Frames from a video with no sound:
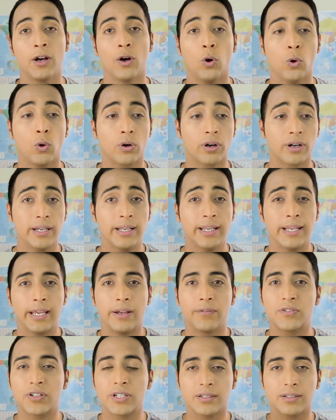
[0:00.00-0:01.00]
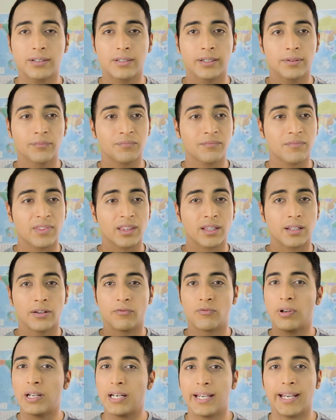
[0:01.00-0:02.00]
Or if she's
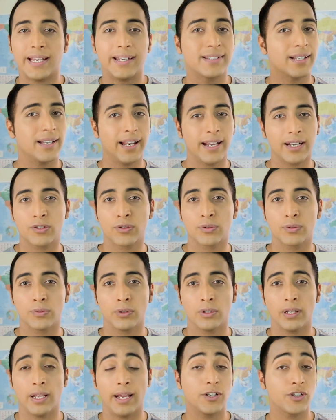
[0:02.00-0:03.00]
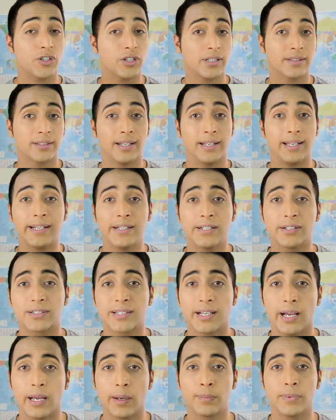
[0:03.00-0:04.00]
really intellectual and she's the leader
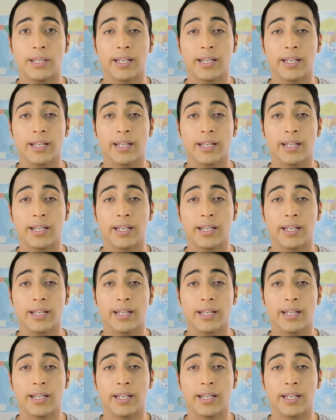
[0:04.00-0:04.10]
type,